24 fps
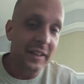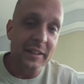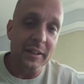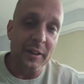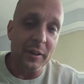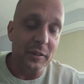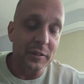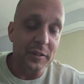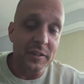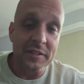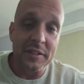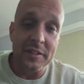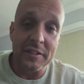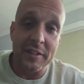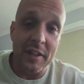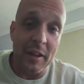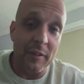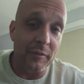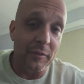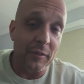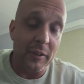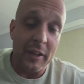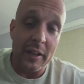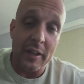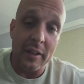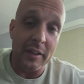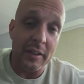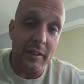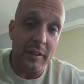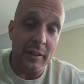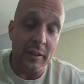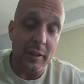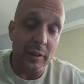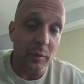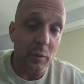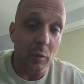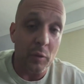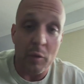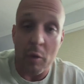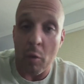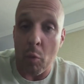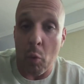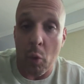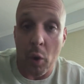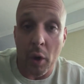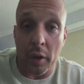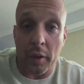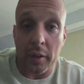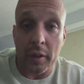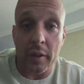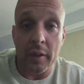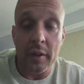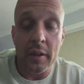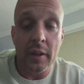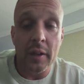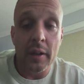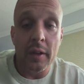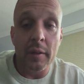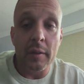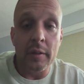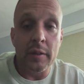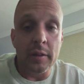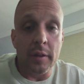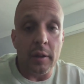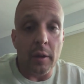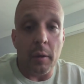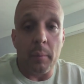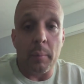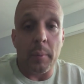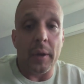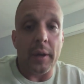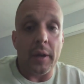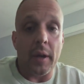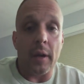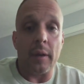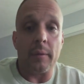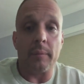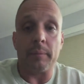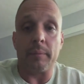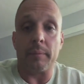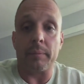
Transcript: This is definitely, work, but